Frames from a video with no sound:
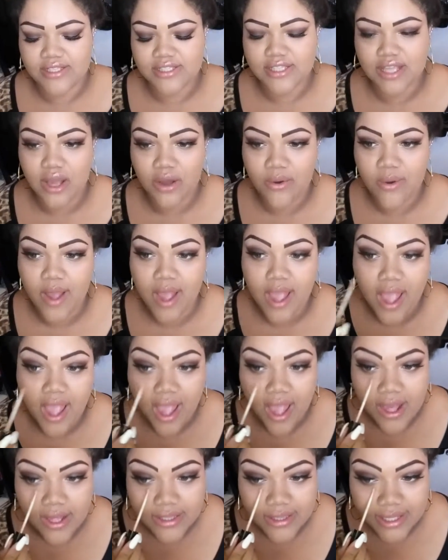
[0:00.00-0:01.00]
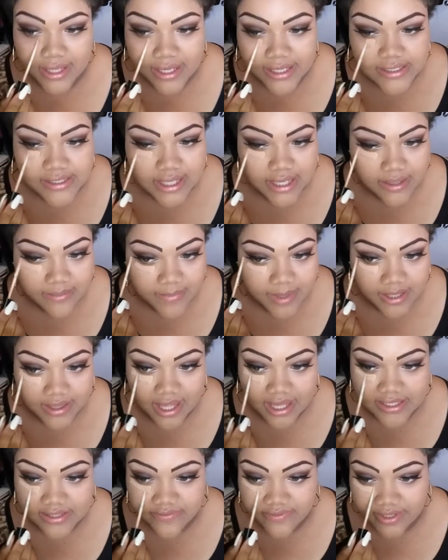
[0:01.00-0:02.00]
So like I said in my
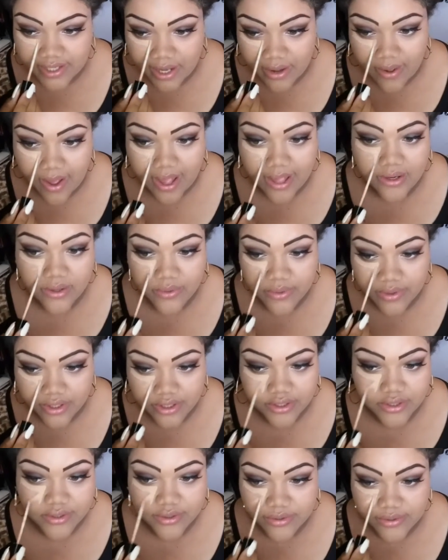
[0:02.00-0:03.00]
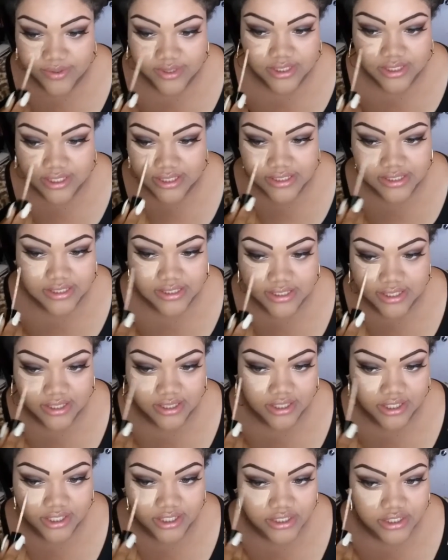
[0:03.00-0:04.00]
last video, I don't use
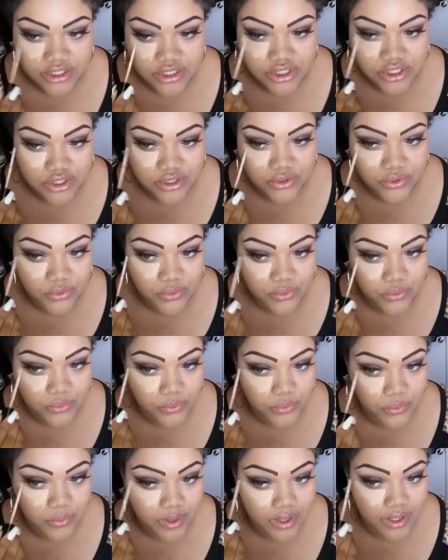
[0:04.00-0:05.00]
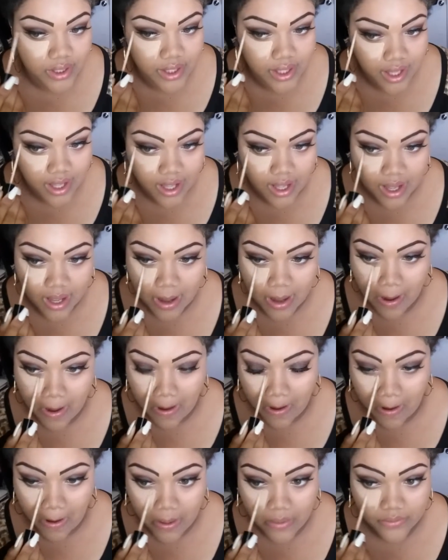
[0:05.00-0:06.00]
concealer to
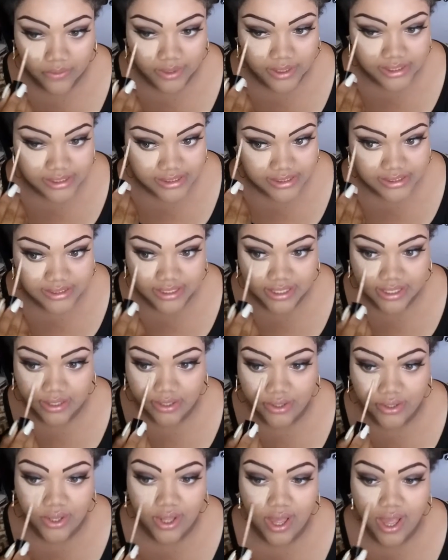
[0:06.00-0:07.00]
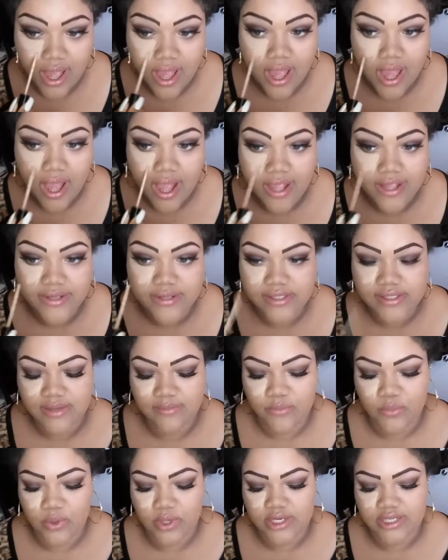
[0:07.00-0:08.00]
conceal. I use it
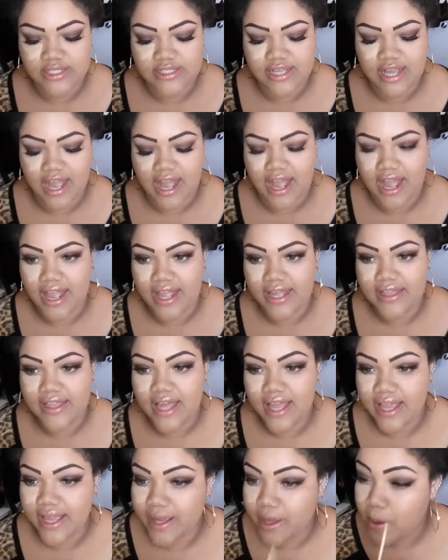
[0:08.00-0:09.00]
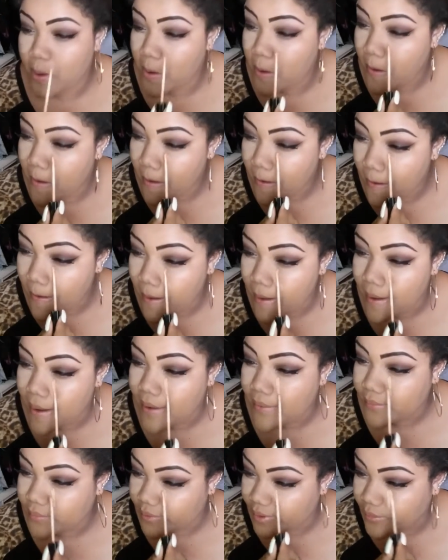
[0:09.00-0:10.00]
more to highlight
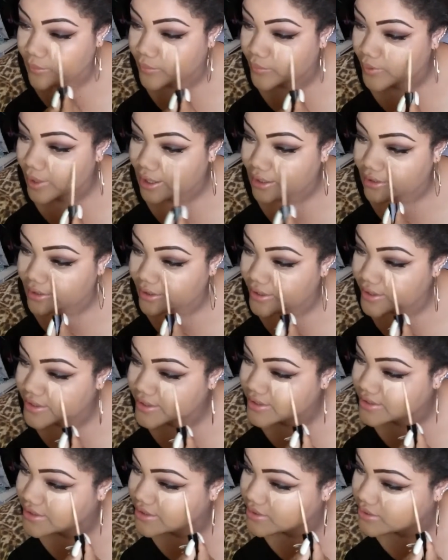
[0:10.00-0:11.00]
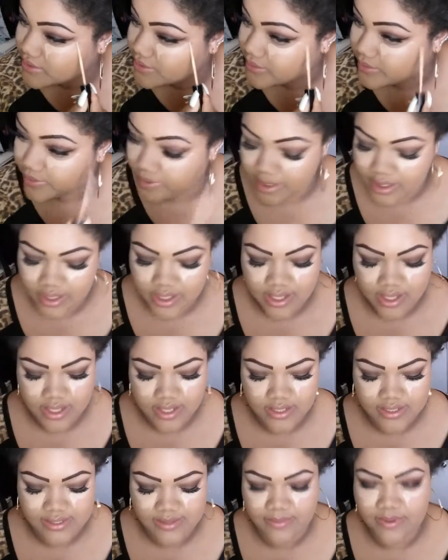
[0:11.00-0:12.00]
and bring brightness to
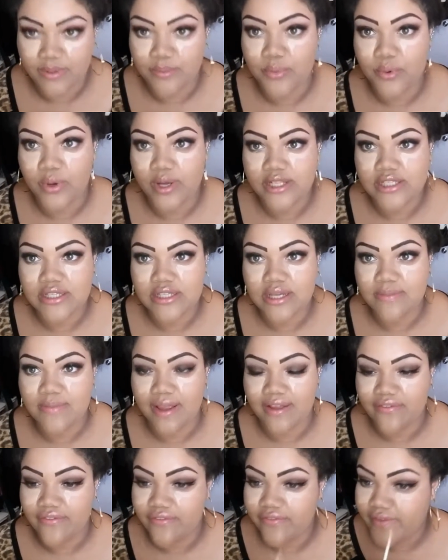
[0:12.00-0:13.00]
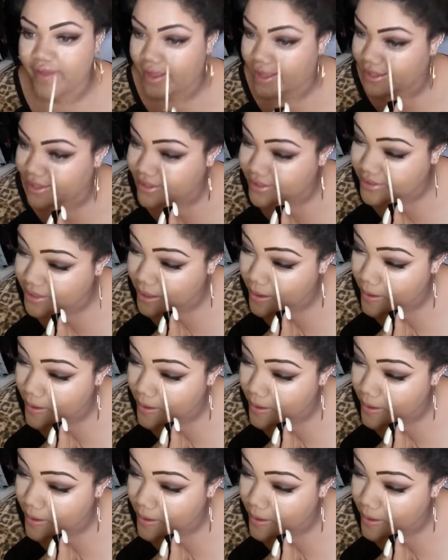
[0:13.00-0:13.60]
some of the points on my face.